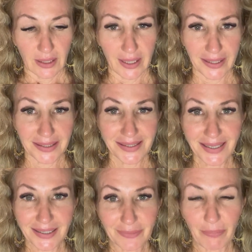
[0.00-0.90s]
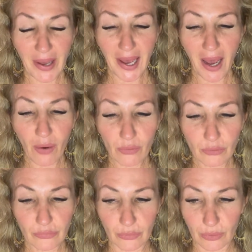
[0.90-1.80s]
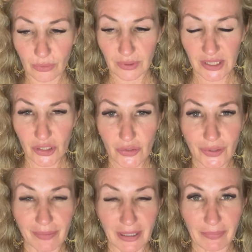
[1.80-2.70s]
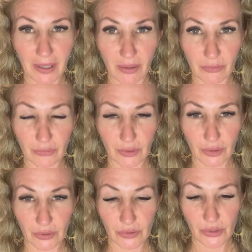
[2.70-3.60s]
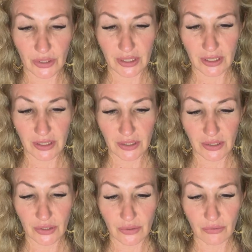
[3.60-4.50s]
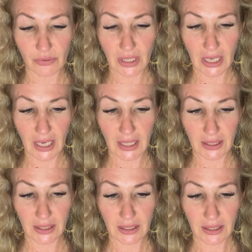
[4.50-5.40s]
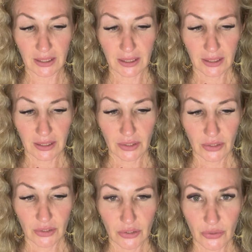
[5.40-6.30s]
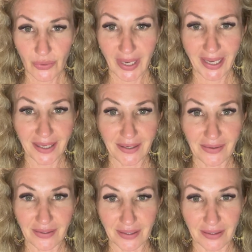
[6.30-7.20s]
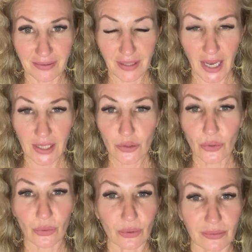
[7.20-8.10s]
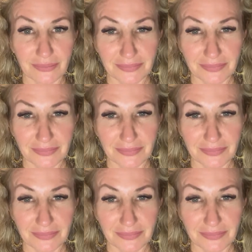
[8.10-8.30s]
And as that powerful, extremely powerful consciousness, you can do anything at all.